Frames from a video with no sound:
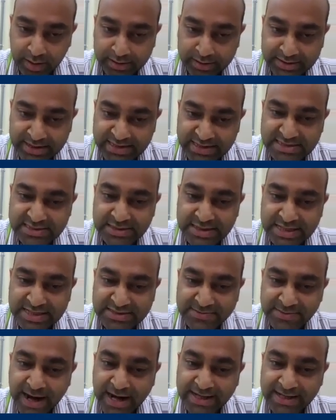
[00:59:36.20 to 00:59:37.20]

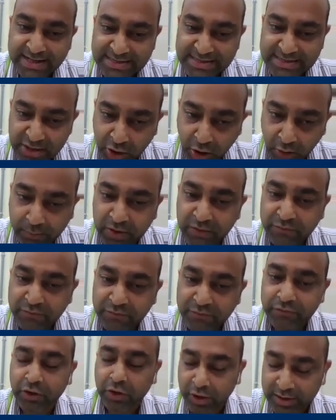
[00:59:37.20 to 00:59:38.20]
these factors are common
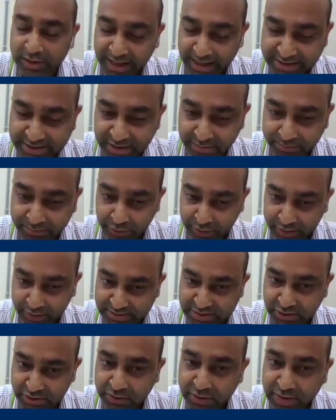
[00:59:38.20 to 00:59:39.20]
for all kinds of
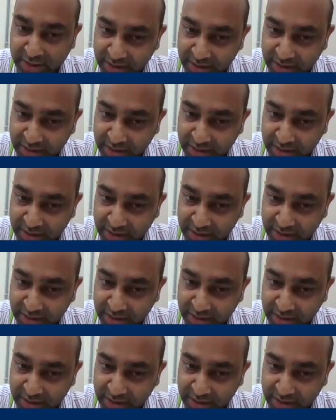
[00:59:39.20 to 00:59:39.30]
proteins. So,